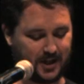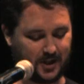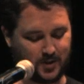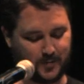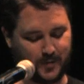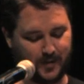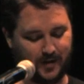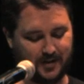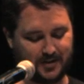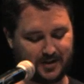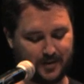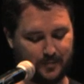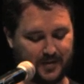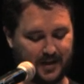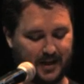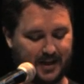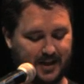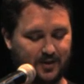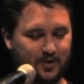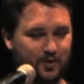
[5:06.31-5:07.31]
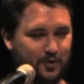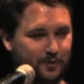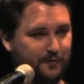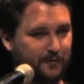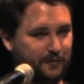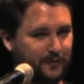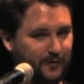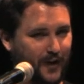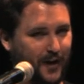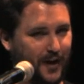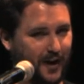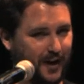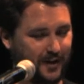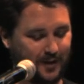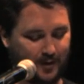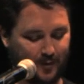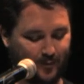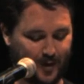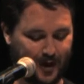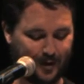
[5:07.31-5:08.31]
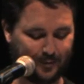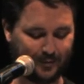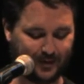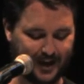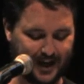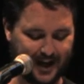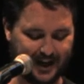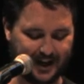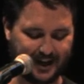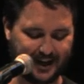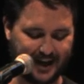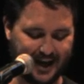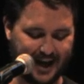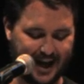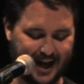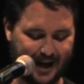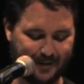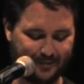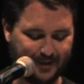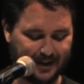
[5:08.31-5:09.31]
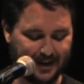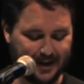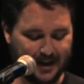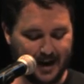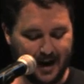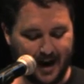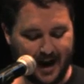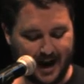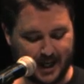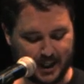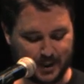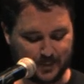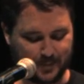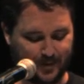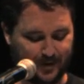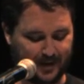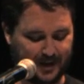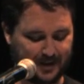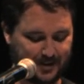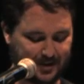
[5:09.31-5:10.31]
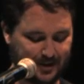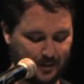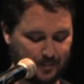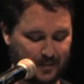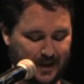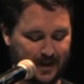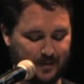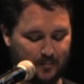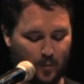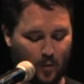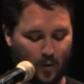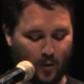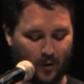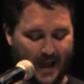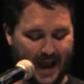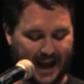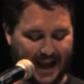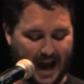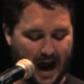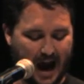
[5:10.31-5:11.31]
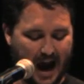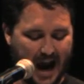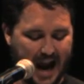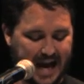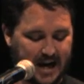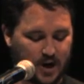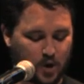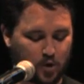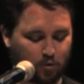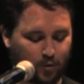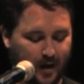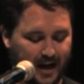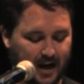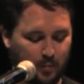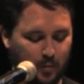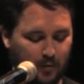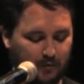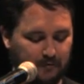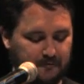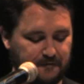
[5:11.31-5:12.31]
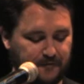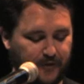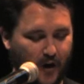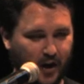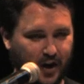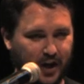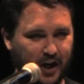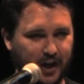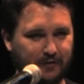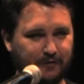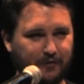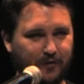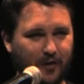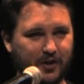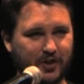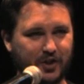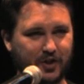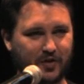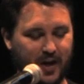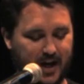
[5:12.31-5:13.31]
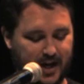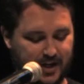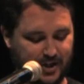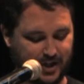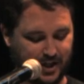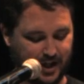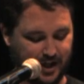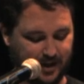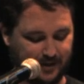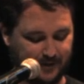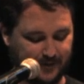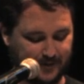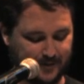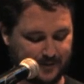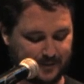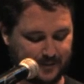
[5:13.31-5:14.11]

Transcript: experience something akin to fun while playing a game, I experience something more like incredible fucking frustration.